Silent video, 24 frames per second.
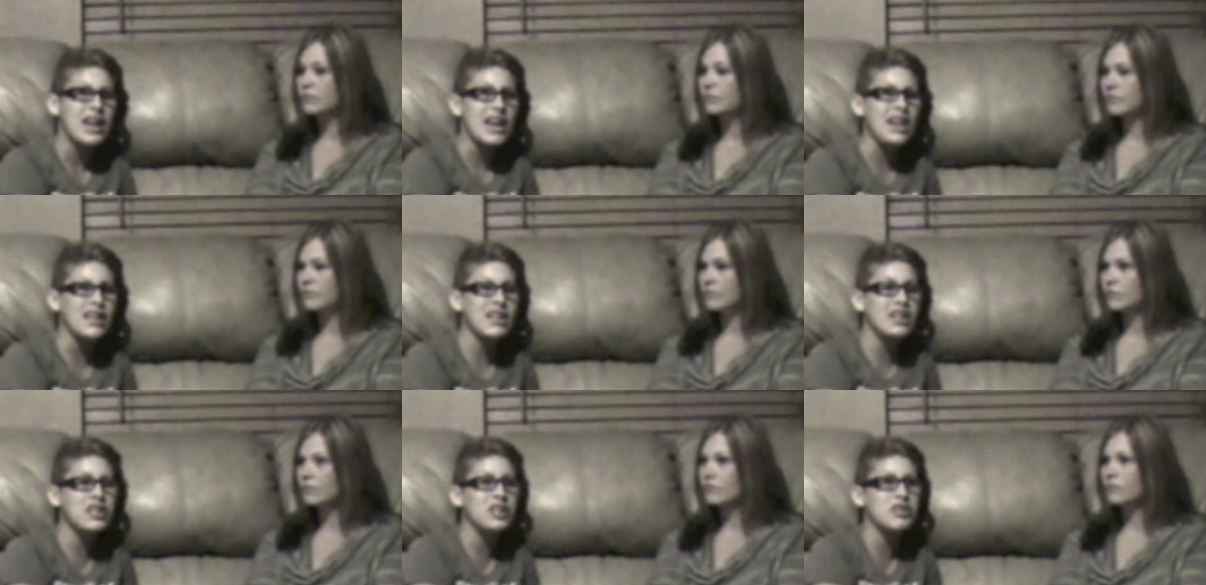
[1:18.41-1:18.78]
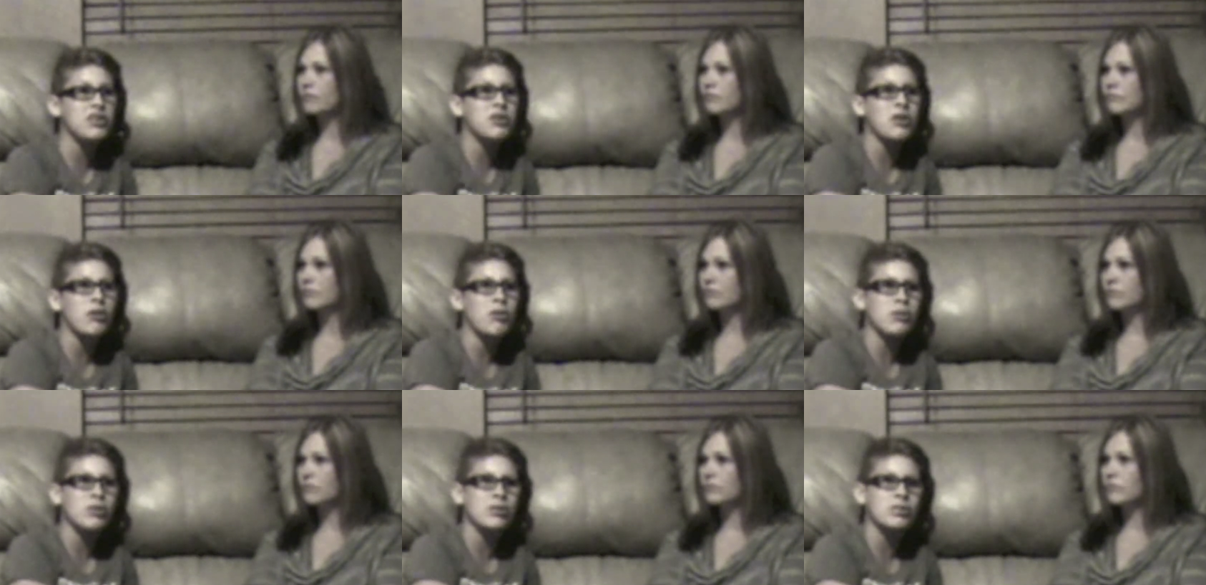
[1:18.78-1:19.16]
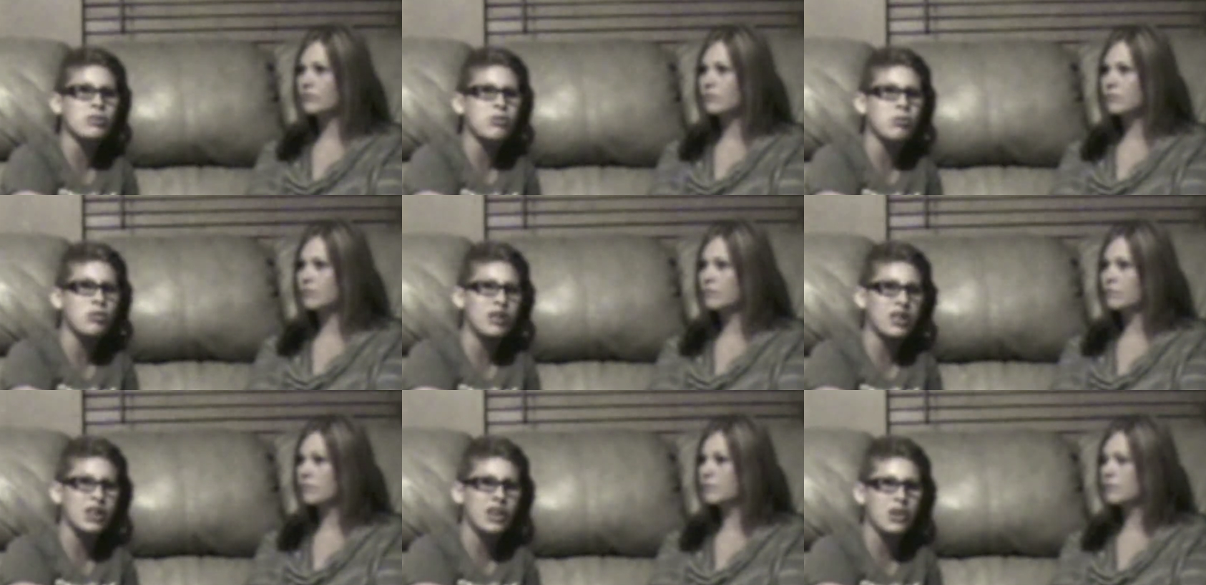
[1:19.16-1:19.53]
Speaker 1: and then you go to
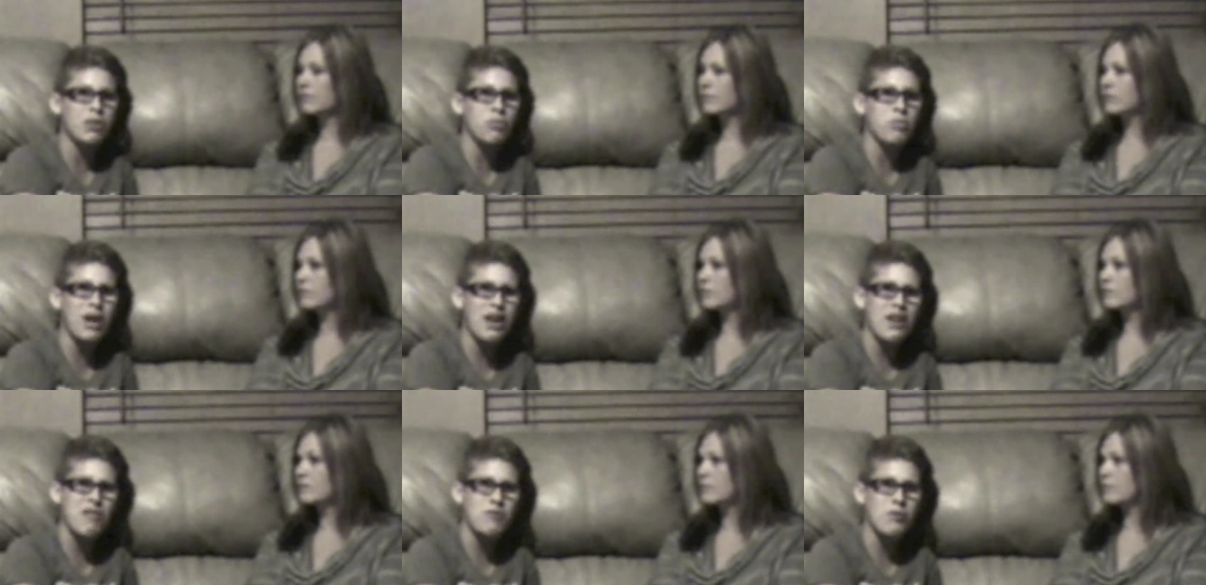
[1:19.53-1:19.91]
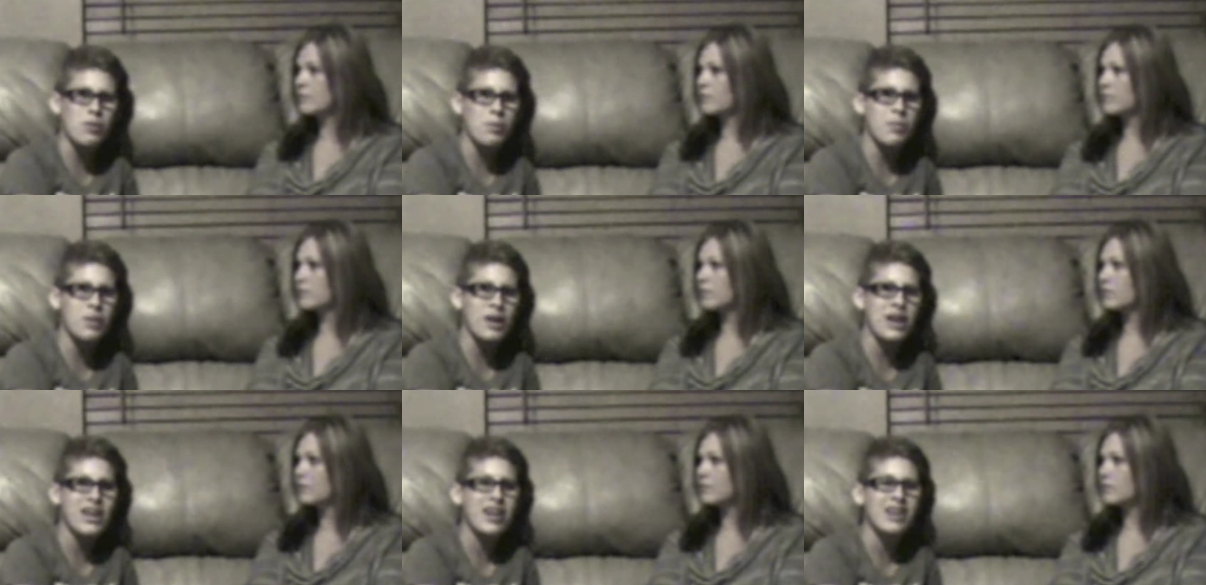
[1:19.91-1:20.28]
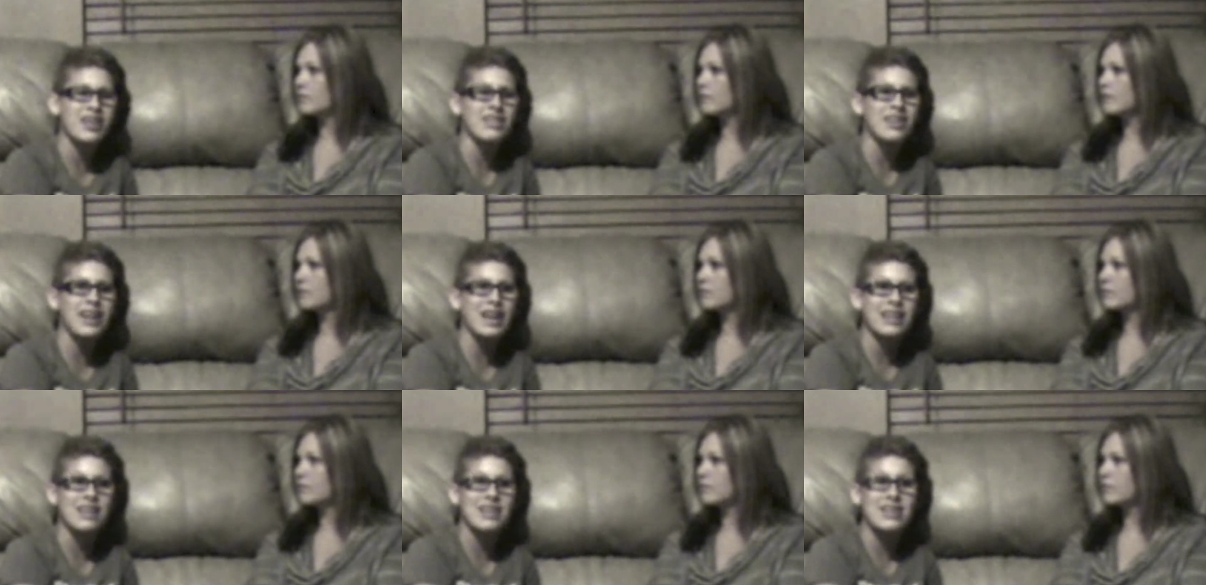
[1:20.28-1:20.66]
school to get away from it,
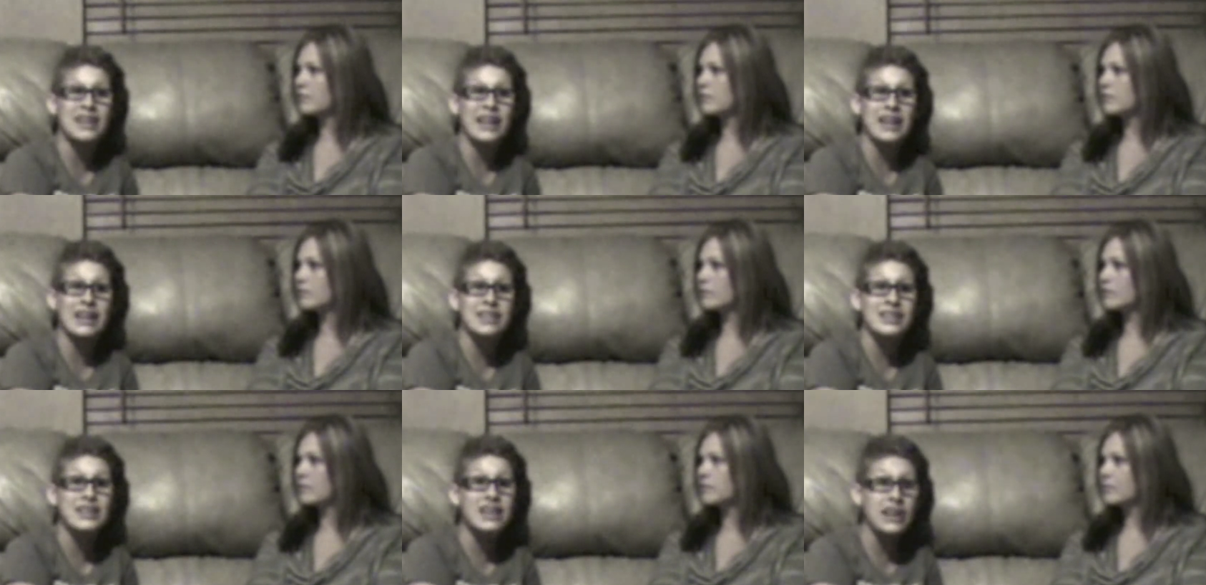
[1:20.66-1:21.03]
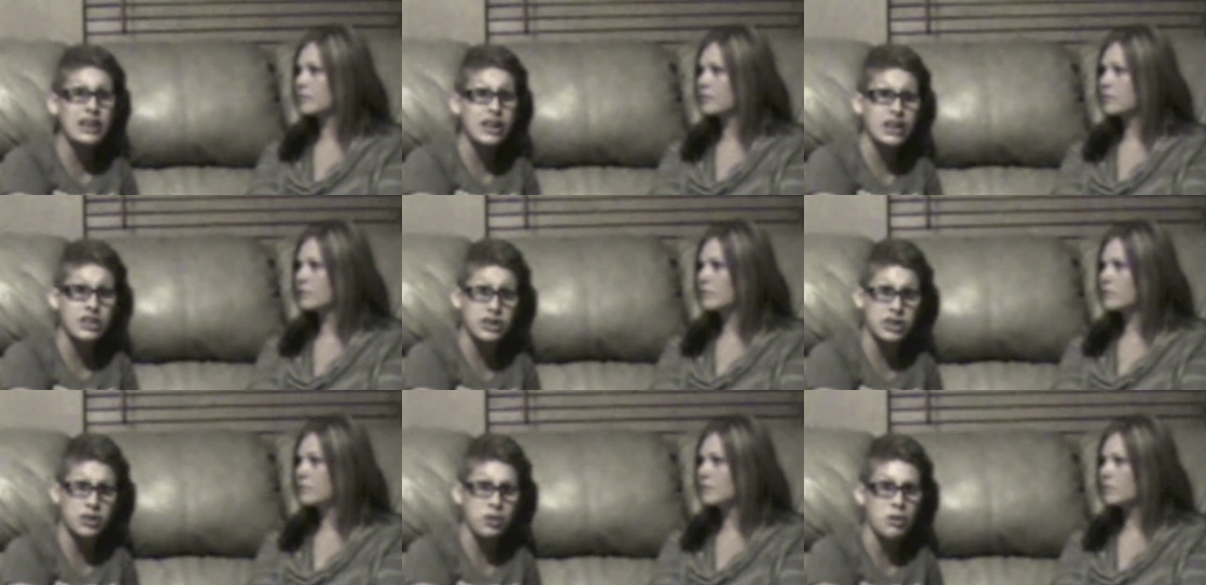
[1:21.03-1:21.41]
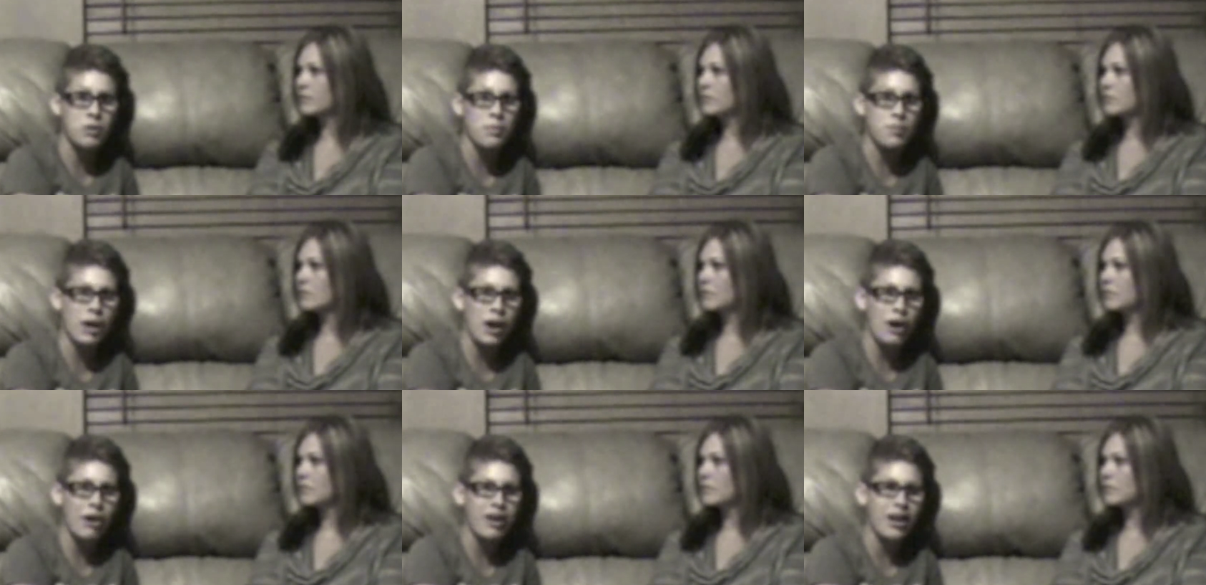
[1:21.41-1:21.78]
and like they tease you
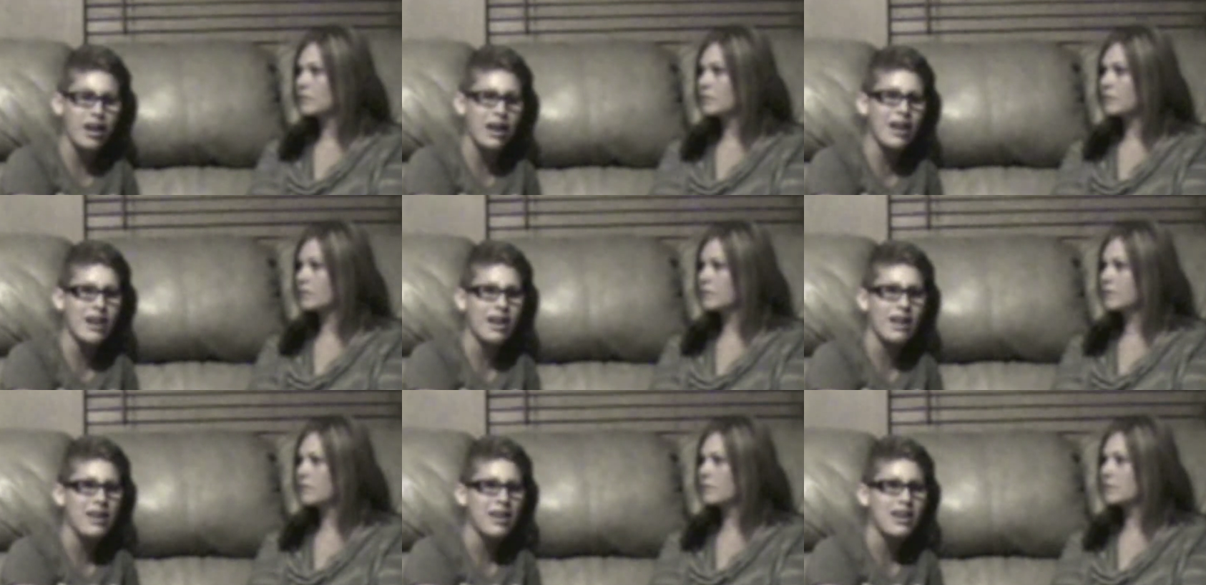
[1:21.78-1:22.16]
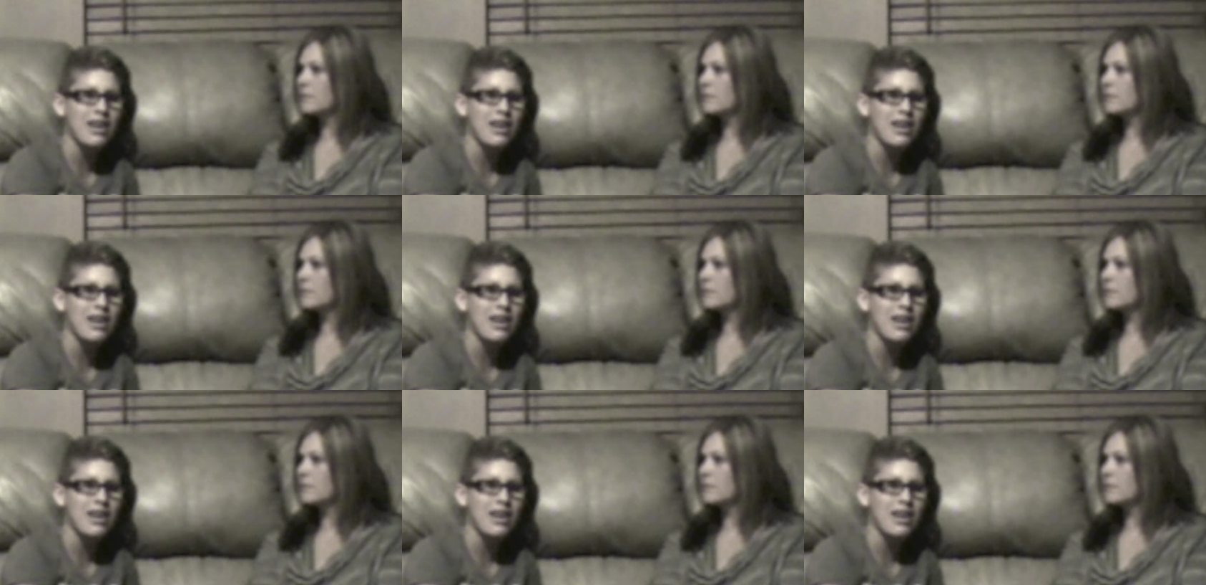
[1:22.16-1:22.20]
about it.